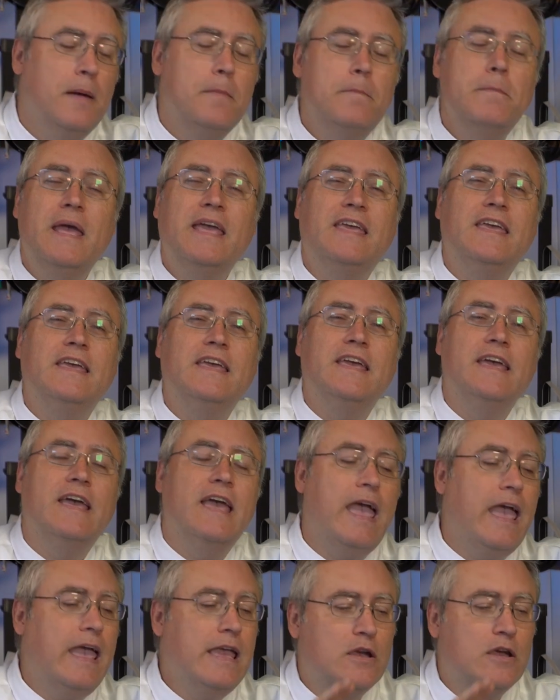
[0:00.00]
making
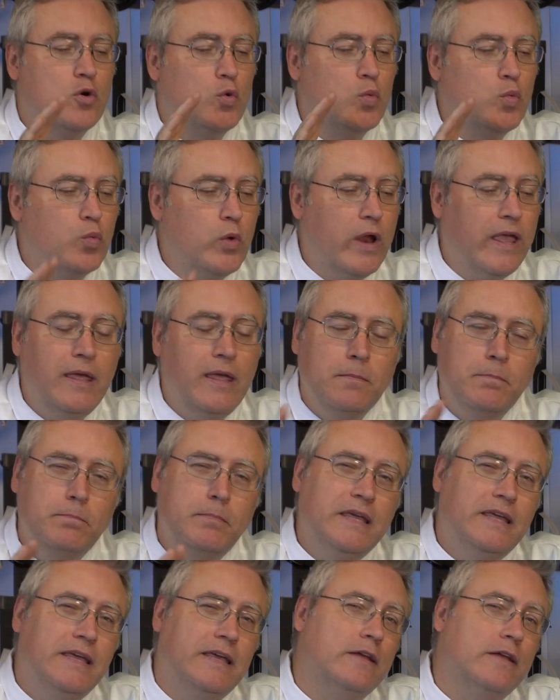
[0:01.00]
it a great
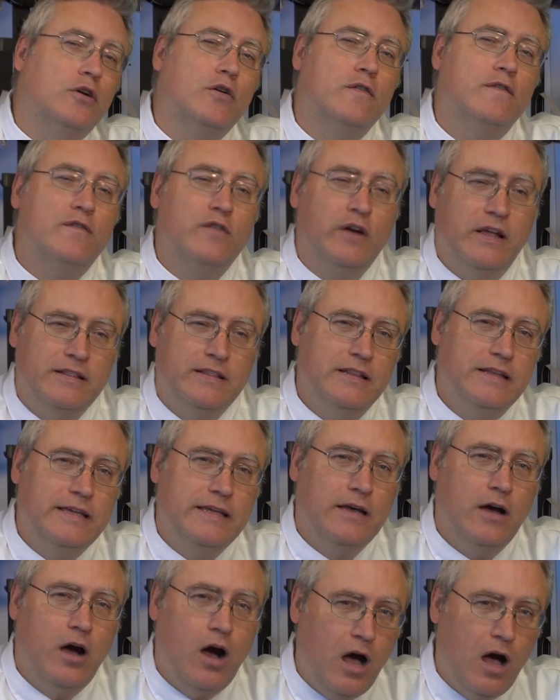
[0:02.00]

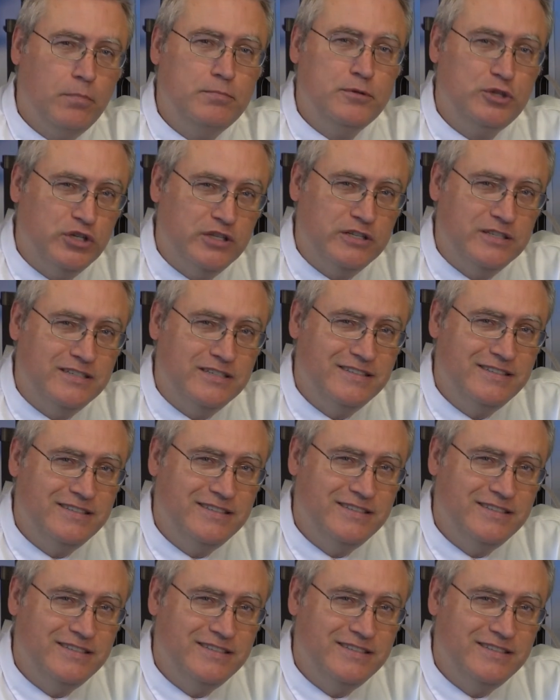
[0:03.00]
beginner-friendly option.